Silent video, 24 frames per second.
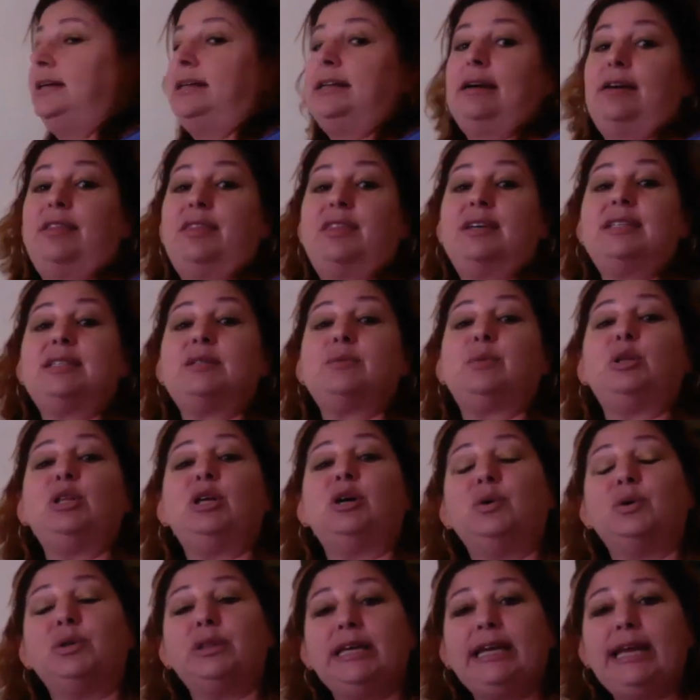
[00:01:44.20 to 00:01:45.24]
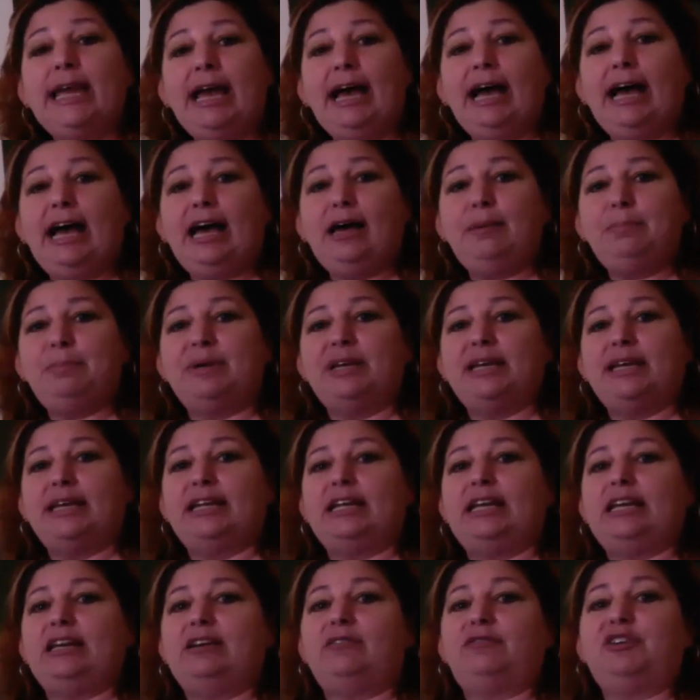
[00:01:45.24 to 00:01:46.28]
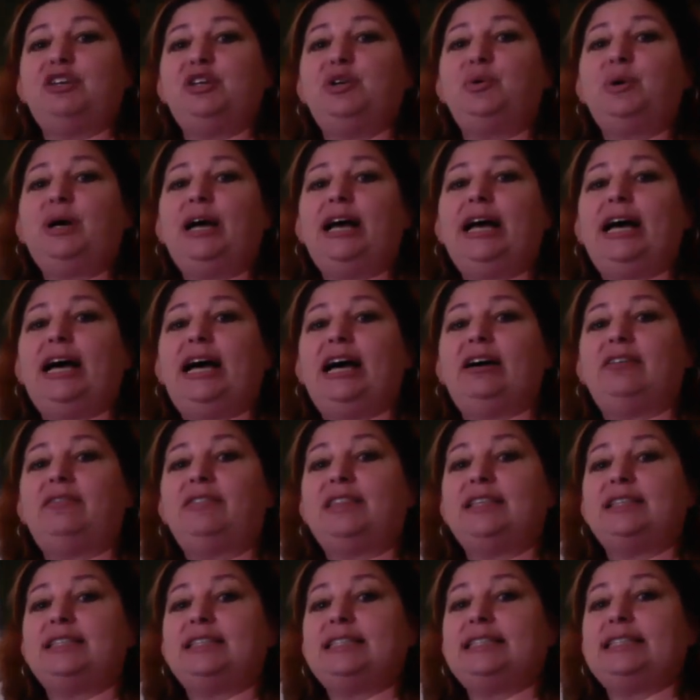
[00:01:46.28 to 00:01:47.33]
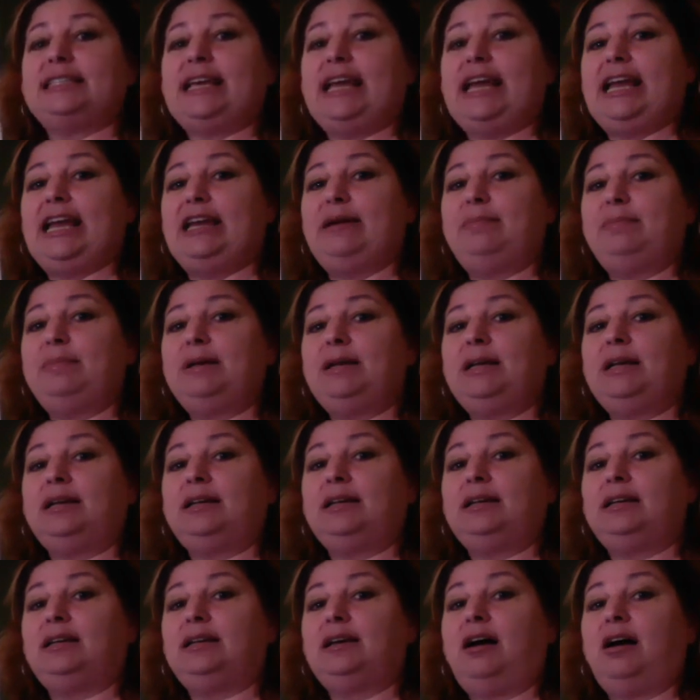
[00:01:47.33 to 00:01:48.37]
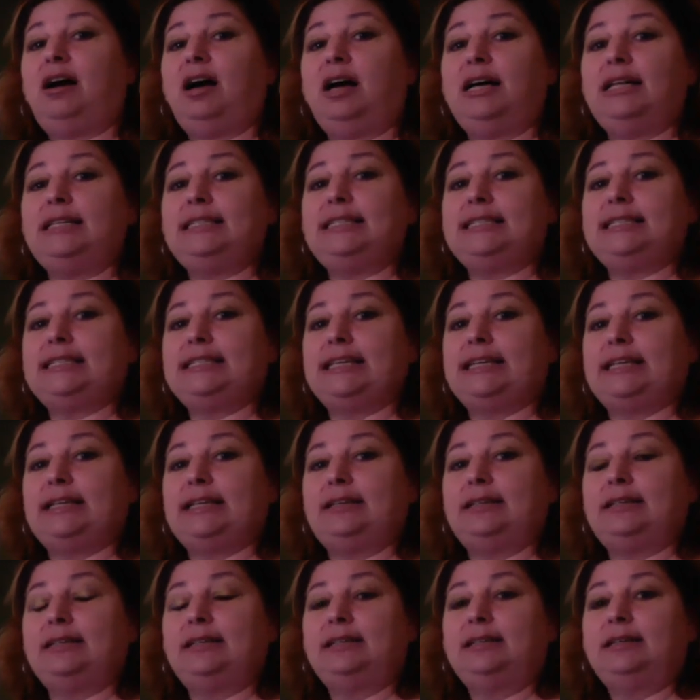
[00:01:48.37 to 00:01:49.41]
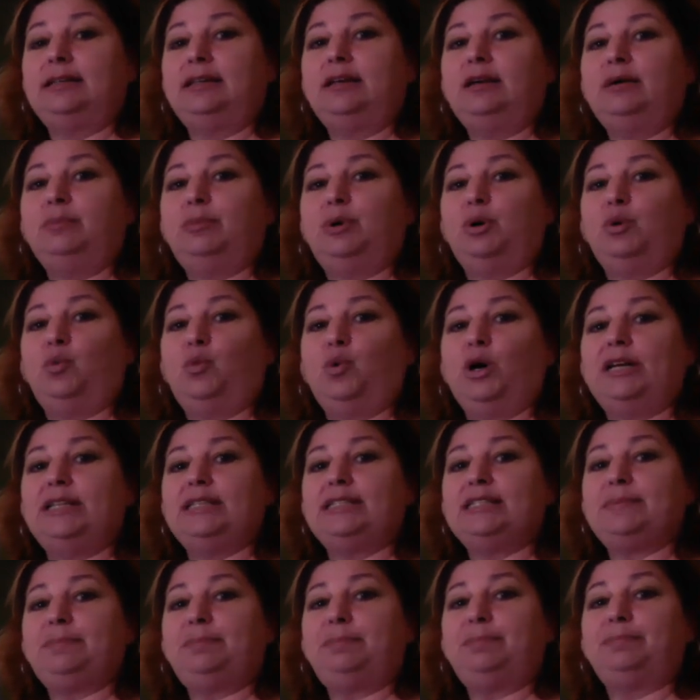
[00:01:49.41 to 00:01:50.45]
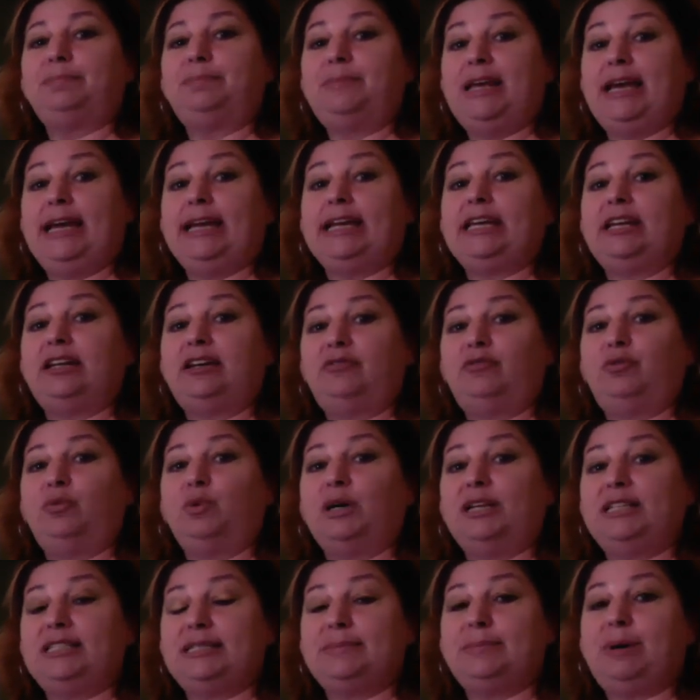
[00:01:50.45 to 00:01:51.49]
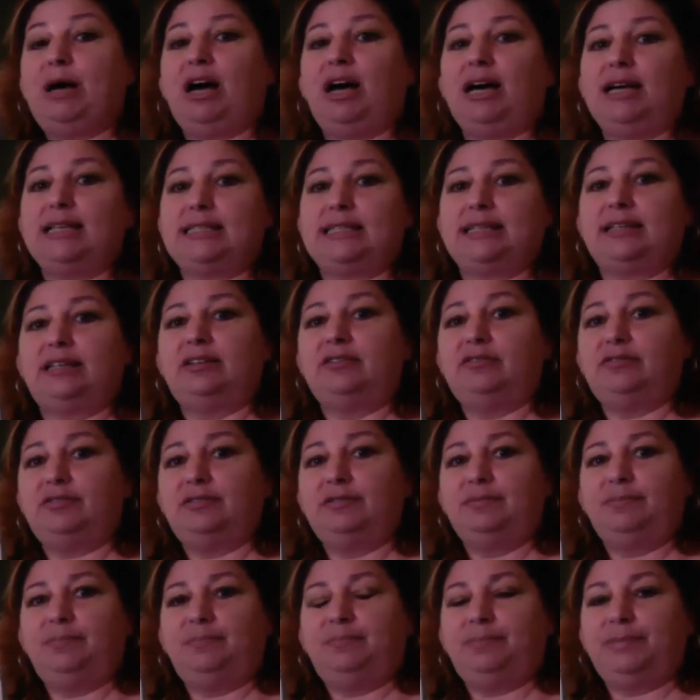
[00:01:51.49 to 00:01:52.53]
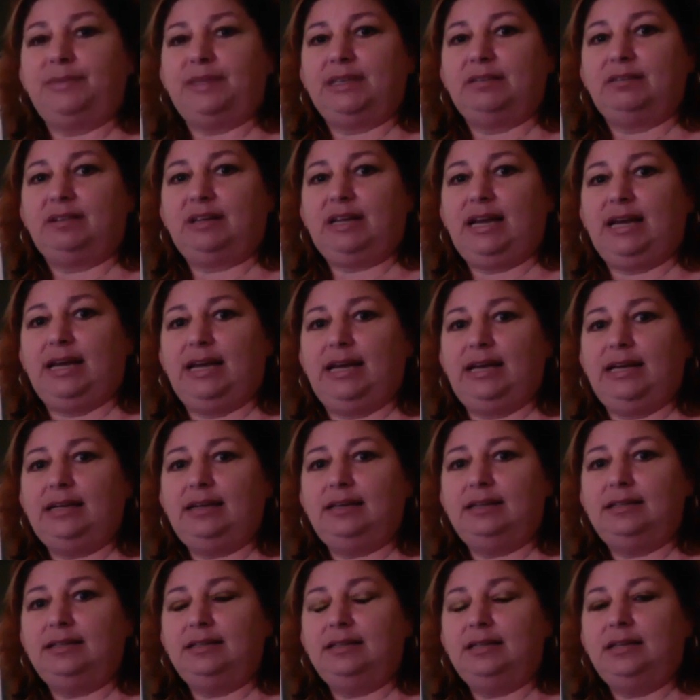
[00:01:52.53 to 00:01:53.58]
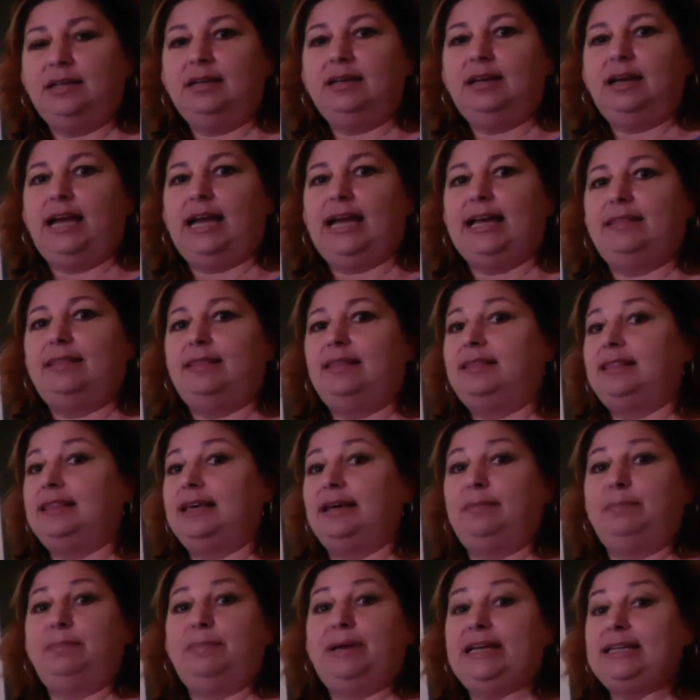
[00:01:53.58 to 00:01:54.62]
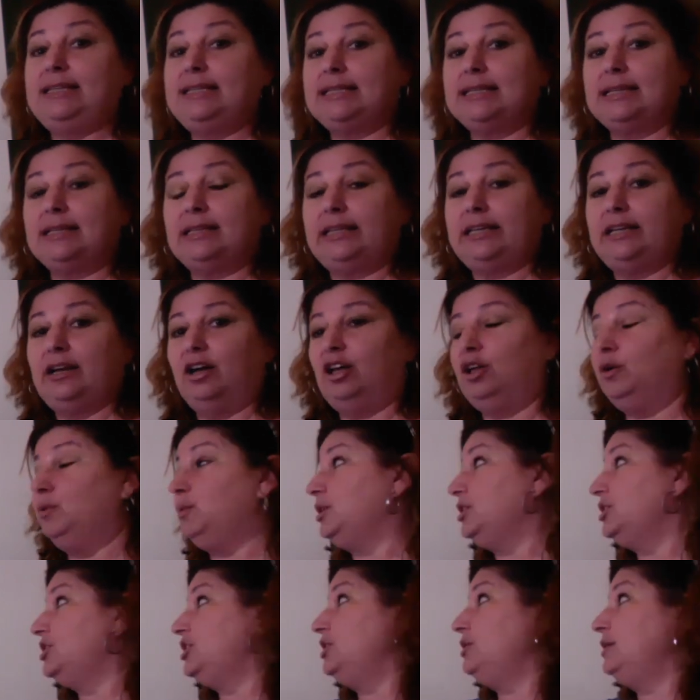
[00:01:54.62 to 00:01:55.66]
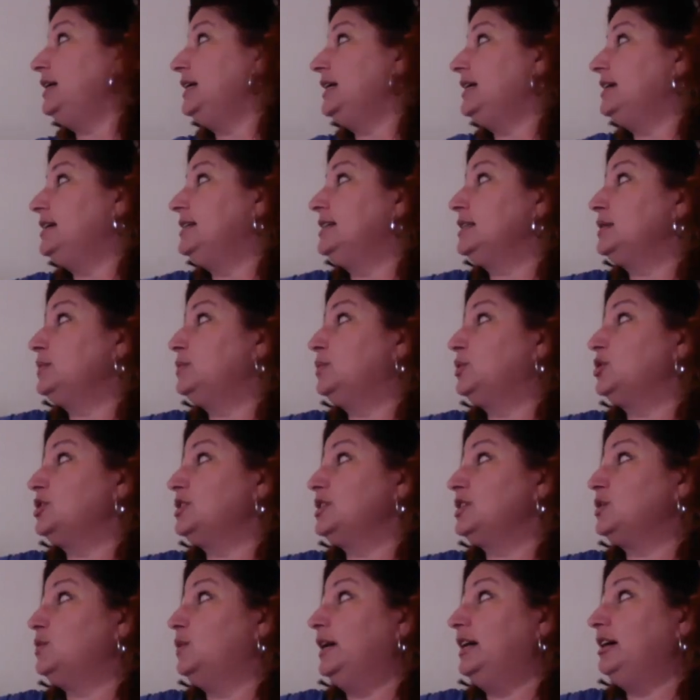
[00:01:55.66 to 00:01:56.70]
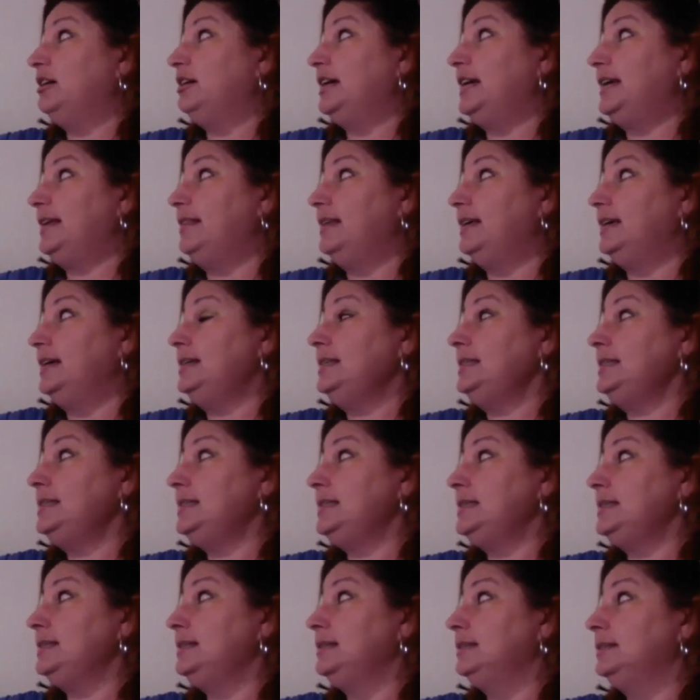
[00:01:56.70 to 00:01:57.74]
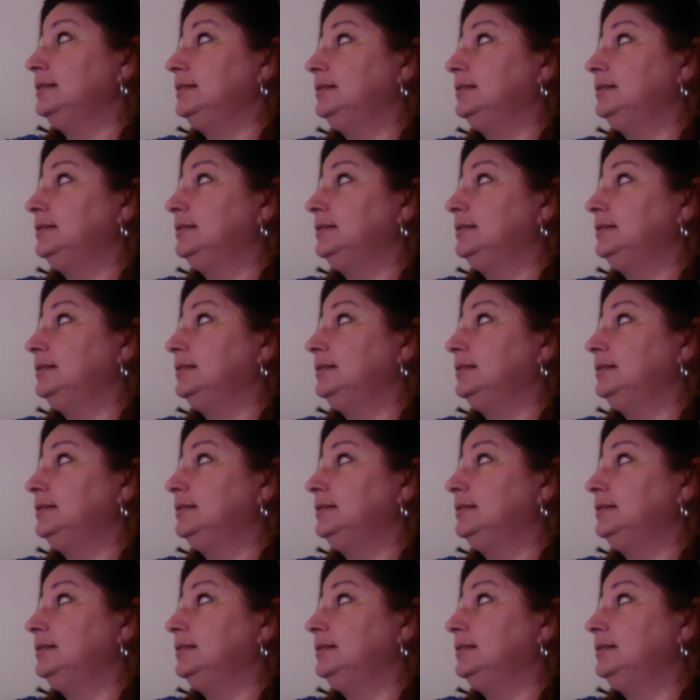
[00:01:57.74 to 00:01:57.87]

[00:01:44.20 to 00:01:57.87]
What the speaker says: Now, this will only happen if you have the same constant, but one's negative, one's positive, okay? And then basically all we're doing is we're squaring this,